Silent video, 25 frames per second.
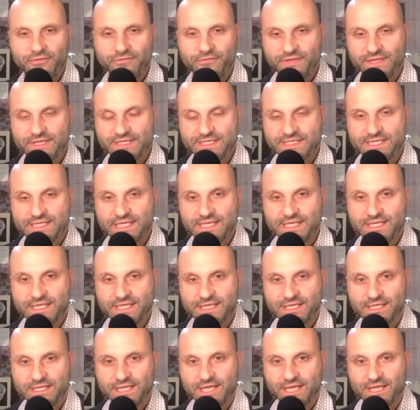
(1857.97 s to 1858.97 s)
there's any
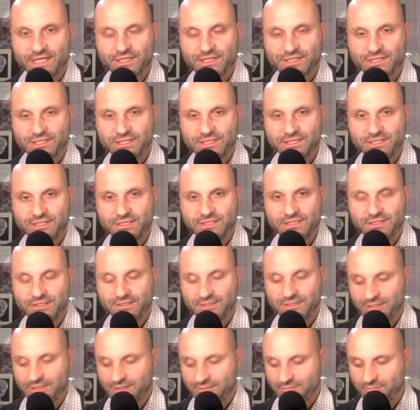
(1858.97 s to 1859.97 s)
connection,
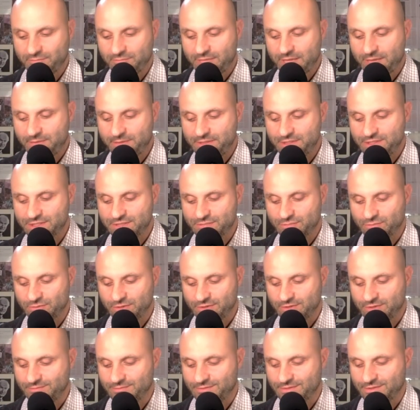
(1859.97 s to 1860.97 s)
and, and maybe just
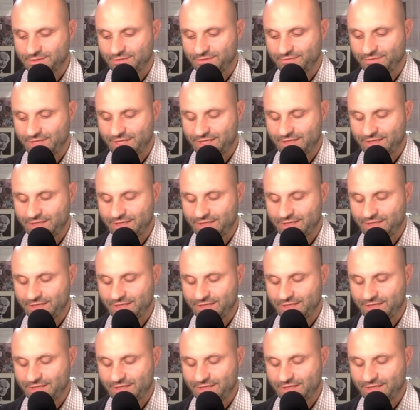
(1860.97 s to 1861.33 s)
want to sort of uh,